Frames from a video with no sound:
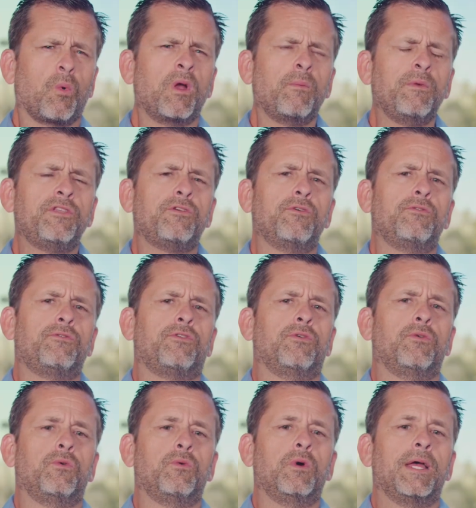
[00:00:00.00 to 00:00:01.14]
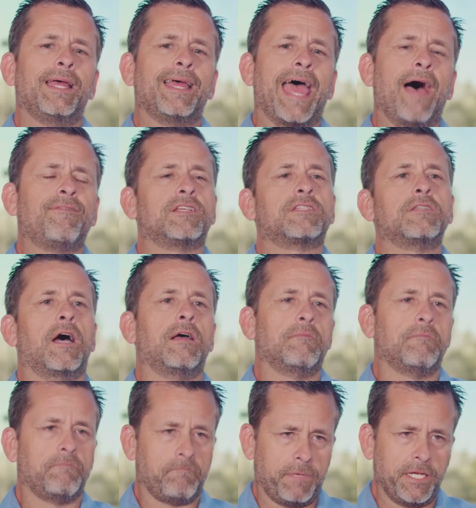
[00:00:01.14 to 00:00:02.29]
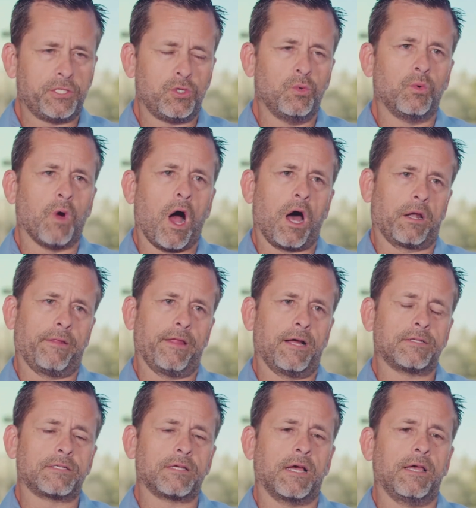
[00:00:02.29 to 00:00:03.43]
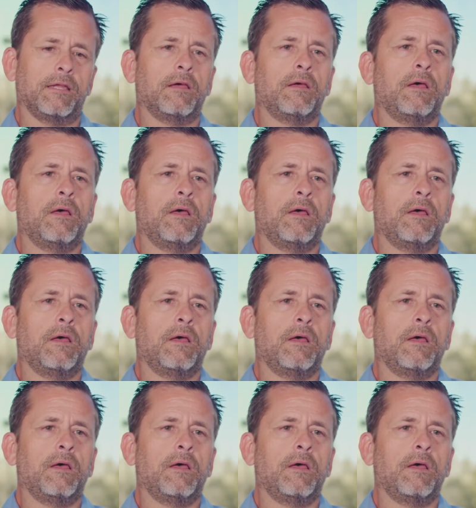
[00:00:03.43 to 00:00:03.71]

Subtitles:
what do we do to have this not be too hot on the outside?